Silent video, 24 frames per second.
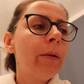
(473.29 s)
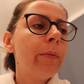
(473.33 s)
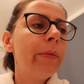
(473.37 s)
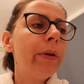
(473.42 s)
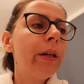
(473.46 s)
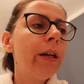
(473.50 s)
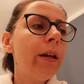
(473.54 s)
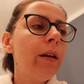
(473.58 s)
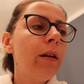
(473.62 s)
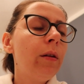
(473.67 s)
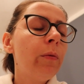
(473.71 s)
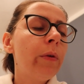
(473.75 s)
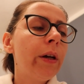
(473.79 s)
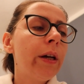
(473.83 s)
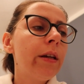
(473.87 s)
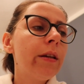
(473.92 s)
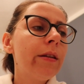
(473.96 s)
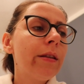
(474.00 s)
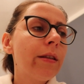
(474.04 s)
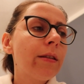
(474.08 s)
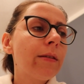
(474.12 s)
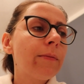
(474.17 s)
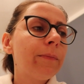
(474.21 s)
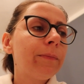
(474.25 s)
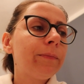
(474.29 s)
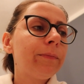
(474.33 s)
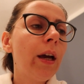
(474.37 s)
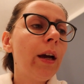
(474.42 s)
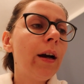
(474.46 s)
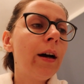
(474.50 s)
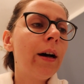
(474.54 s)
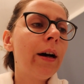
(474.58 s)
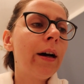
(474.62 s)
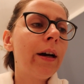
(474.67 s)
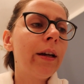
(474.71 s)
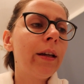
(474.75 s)
But anyways,
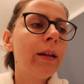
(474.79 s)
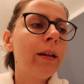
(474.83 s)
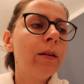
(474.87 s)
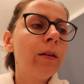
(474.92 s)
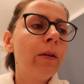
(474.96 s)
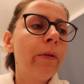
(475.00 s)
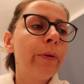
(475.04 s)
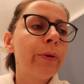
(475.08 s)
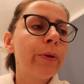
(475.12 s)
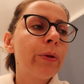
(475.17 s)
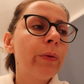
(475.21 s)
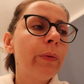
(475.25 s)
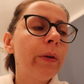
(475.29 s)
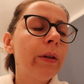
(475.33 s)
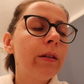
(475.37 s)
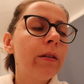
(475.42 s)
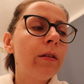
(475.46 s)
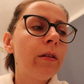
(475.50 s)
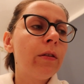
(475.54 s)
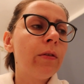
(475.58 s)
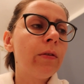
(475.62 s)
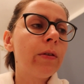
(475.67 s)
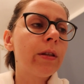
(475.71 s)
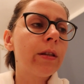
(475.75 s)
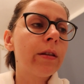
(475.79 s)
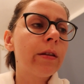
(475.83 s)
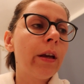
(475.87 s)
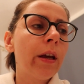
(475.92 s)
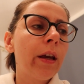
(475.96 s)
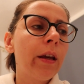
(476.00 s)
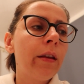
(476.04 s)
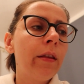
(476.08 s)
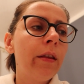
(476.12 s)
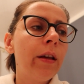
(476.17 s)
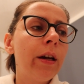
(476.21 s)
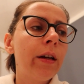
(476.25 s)
I also wanted to
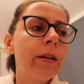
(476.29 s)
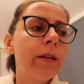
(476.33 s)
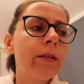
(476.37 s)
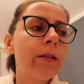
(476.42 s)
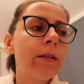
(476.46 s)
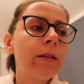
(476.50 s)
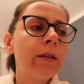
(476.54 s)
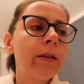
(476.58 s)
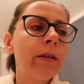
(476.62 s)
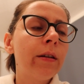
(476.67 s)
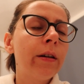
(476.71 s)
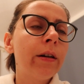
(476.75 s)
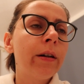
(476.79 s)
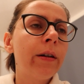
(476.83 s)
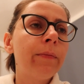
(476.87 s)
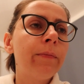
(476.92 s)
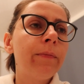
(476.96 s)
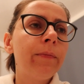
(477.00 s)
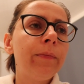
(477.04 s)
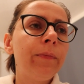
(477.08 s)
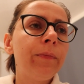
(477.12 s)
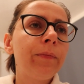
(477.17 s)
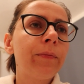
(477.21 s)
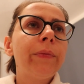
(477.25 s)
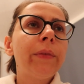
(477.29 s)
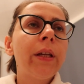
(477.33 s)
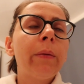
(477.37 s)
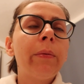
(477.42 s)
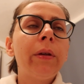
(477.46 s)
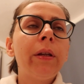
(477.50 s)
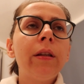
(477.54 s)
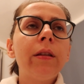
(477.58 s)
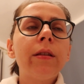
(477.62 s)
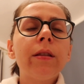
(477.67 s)
say that I mean,